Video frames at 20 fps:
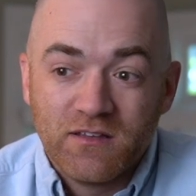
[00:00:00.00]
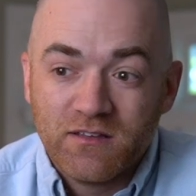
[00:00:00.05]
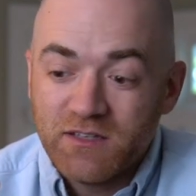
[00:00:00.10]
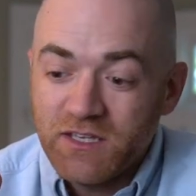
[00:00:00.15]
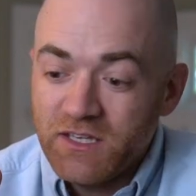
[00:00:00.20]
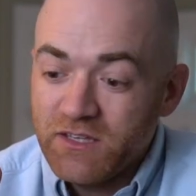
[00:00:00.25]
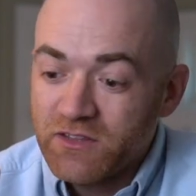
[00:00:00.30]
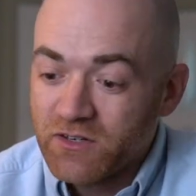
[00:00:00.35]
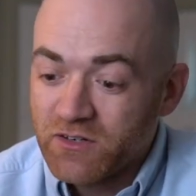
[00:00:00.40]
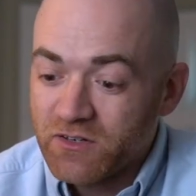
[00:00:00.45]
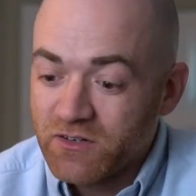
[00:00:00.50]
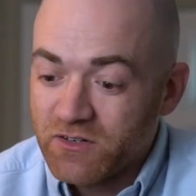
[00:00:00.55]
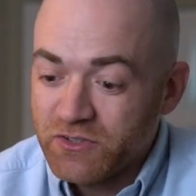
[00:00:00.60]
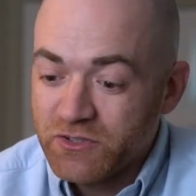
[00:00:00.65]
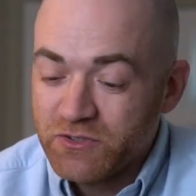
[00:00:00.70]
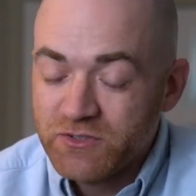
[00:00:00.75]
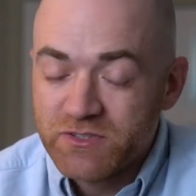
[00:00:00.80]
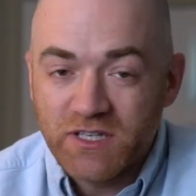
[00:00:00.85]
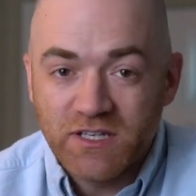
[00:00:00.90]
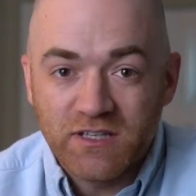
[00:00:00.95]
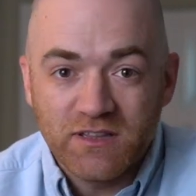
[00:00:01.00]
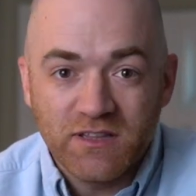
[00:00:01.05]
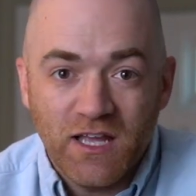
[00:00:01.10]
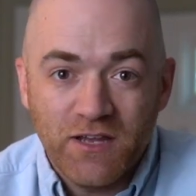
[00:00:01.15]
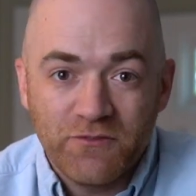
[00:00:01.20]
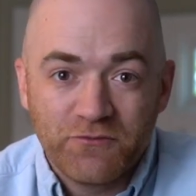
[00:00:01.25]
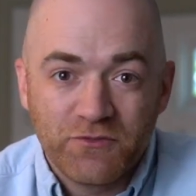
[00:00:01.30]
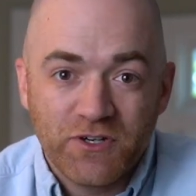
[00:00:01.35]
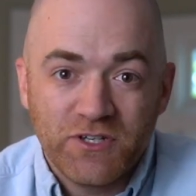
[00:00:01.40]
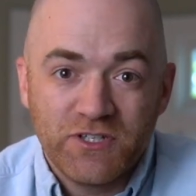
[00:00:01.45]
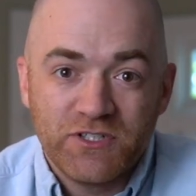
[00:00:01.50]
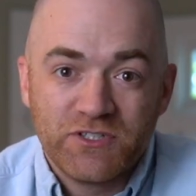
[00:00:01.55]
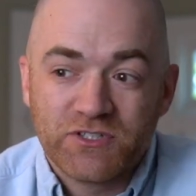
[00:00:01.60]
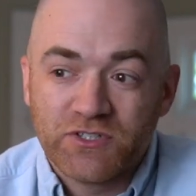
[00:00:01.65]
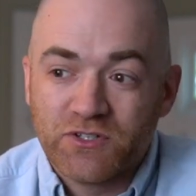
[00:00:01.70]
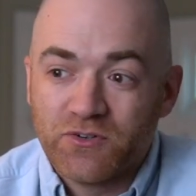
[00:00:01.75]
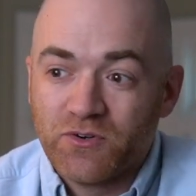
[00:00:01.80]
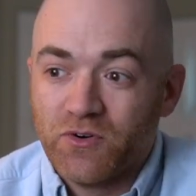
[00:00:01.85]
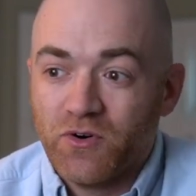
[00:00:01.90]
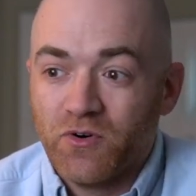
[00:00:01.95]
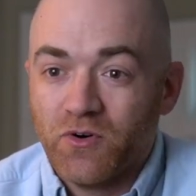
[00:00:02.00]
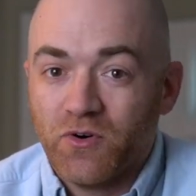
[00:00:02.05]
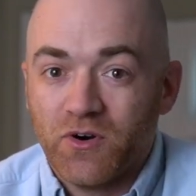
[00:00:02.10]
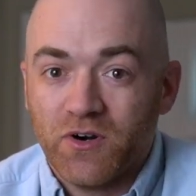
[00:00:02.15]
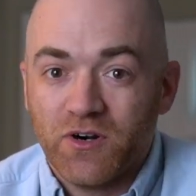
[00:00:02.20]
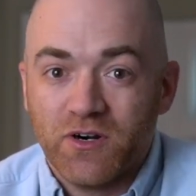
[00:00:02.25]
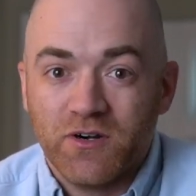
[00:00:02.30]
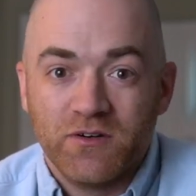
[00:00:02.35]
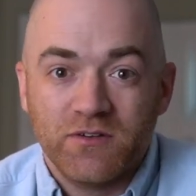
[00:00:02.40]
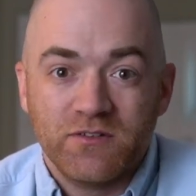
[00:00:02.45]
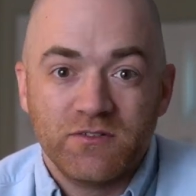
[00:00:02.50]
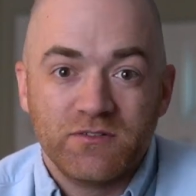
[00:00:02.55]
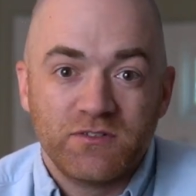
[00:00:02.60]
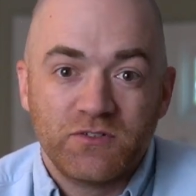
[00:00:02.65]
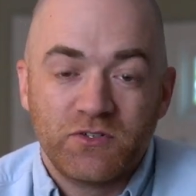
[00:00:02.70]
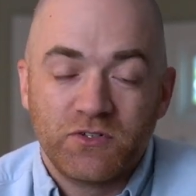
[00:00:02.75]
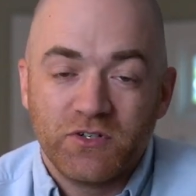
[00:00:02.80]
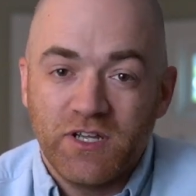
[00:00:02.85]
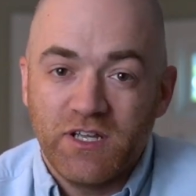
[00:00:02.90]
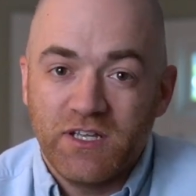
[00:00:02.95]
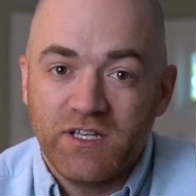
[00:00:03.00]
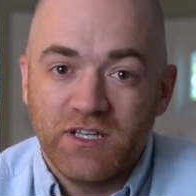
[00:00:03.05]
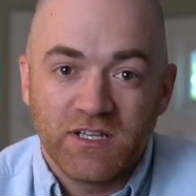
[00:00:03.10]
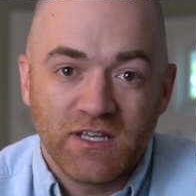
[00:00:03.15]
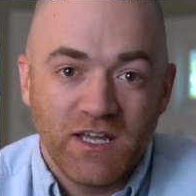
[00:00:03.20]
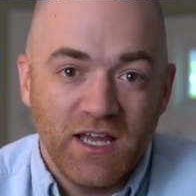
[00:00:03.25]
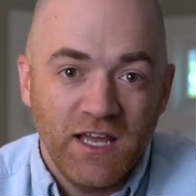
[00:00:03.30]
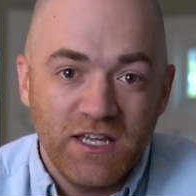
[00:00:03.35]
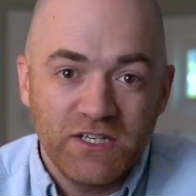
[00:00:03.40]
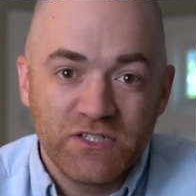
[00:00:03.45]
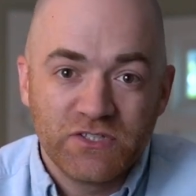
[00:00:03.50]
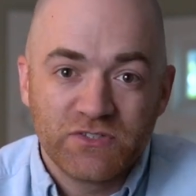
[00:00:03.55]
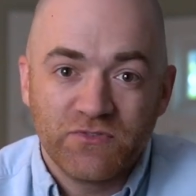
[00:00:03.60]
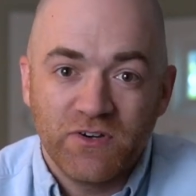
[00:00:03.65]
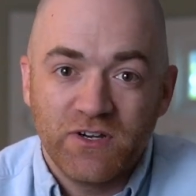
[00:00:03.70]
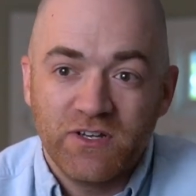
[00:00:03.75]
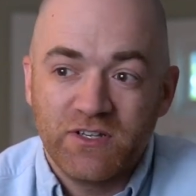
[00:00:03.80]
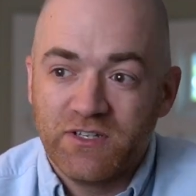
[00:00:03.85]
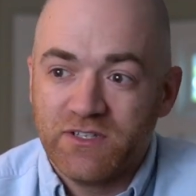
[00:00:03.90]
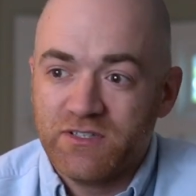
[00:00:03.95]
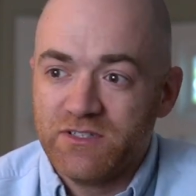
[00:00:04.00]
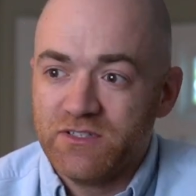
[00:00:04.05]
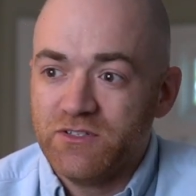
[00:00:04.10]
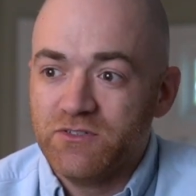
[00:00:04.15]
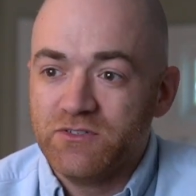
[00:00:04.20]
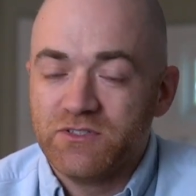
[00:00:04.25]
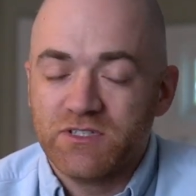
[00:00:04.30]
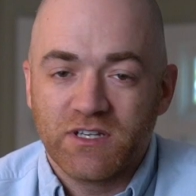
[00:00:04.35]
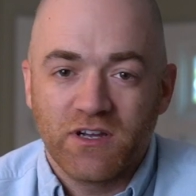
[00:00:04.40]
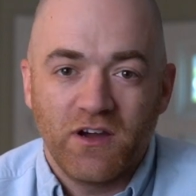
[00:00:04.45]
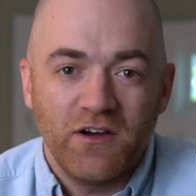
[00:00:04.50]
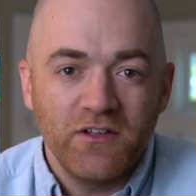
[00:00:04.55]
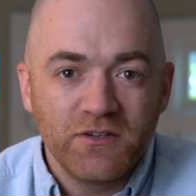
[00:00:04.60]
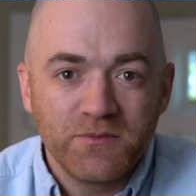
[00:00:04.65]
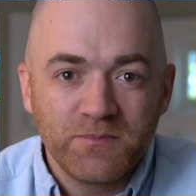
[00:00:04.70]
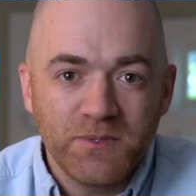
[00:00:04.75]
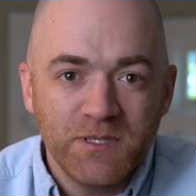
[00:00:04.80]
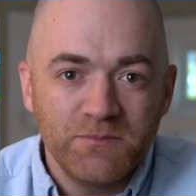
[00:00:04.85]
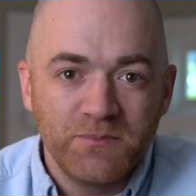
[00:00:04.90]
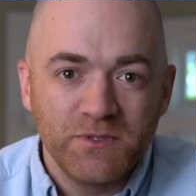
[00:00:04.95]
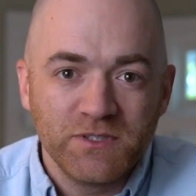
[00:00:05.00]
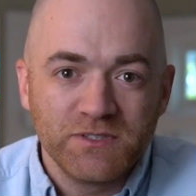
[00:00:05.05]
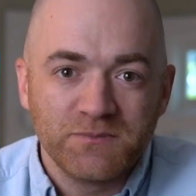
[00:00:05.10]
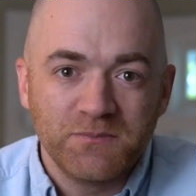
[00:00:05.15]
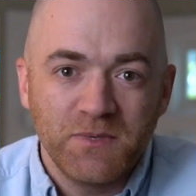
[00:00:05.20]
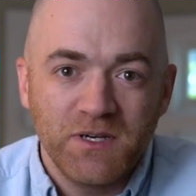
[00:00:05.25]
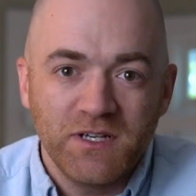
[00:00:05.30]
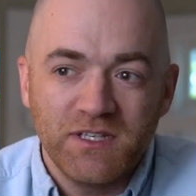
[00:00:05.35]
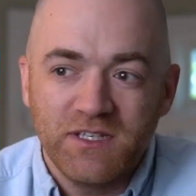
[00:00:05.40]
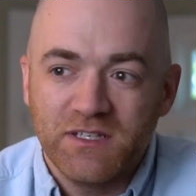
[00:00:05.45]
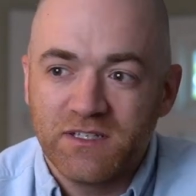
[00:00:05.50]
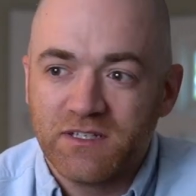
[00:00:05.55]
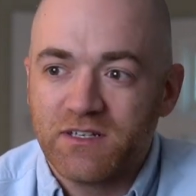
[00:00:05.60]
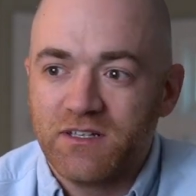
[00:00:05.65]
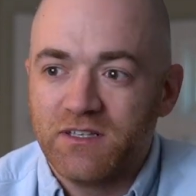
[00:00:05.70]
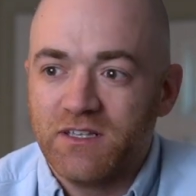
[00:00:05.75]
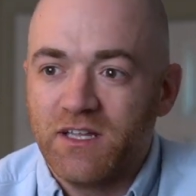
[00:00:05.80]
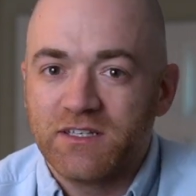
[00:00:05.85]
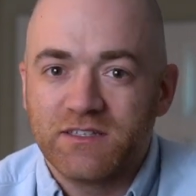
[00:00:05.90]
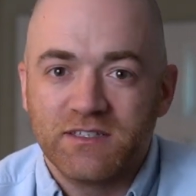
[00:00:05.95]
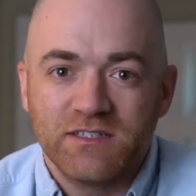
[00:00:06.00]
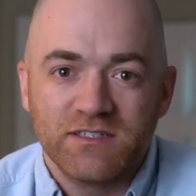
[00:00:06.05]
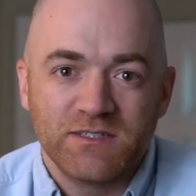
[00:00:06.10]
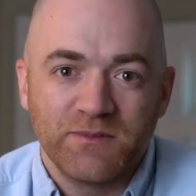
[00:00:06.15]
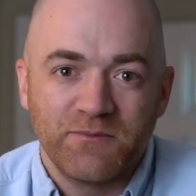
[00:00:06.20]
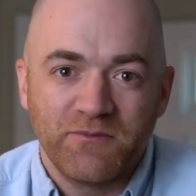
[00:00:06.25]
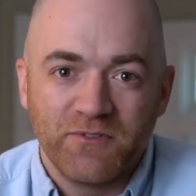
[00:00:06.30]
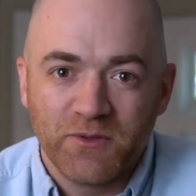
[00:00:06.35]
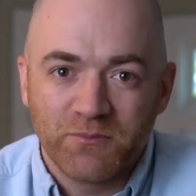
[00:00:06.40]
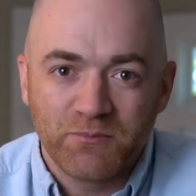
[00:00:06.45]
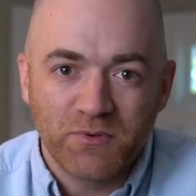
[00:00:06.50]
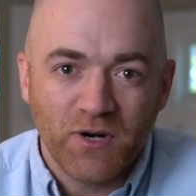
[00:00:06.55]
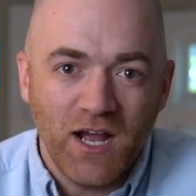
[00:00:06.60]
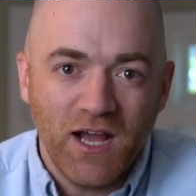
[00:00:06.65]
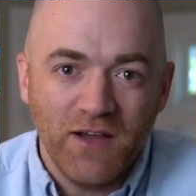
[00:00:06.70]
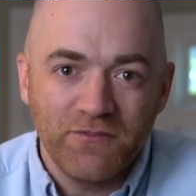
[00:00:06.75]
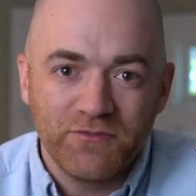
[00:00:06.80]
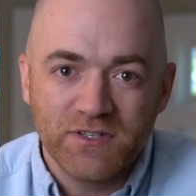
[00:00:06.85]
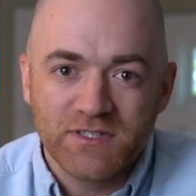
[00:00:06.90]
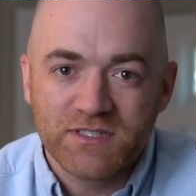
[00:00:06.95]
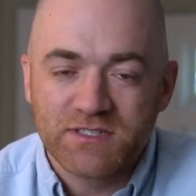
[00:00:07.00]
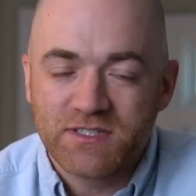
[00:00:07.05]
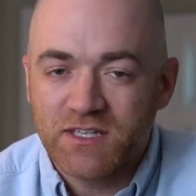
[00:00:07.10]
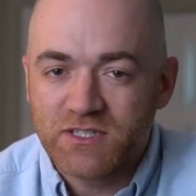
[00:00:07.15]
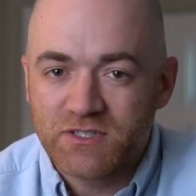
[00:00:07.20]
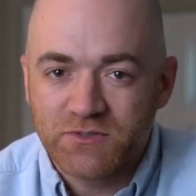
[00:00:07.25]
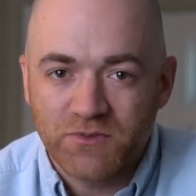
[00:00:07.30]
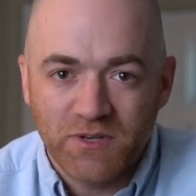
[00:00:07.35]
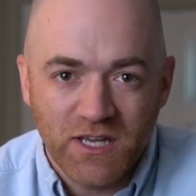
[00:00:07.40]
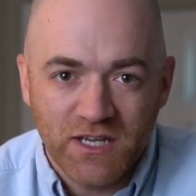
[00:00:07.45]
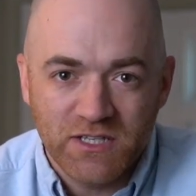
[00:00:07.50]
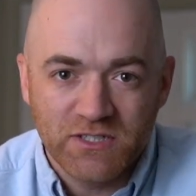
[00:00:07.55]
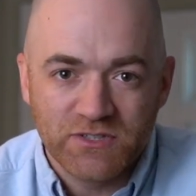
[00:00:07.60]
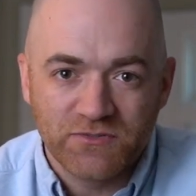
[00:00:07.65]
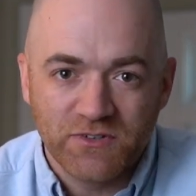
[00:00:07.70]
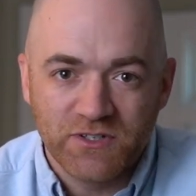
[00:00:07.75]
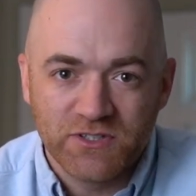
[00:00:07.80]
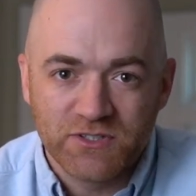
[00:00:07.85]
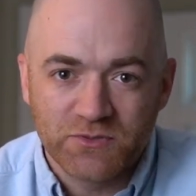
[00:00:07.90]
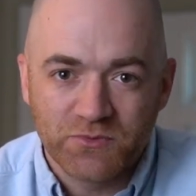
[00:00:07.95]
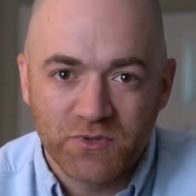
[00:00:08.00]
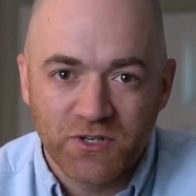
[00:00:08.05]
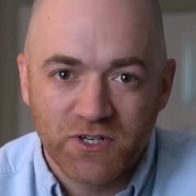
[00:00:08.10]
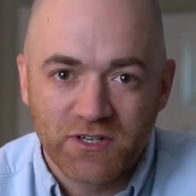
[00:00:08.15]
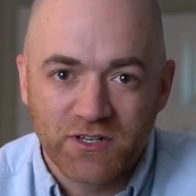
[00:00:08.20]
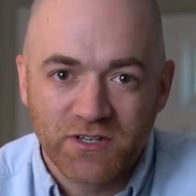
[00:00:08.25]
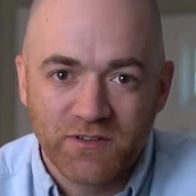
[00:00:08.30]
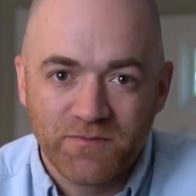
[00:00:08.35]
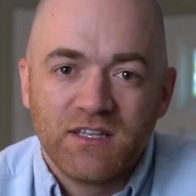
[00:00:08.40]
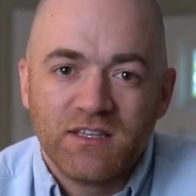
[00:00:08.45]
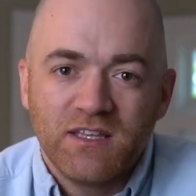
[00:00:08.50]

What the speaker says: either using leverage or creating a hedge fund and using other people's money and collecting some of the profits. That's the way hedge funds work.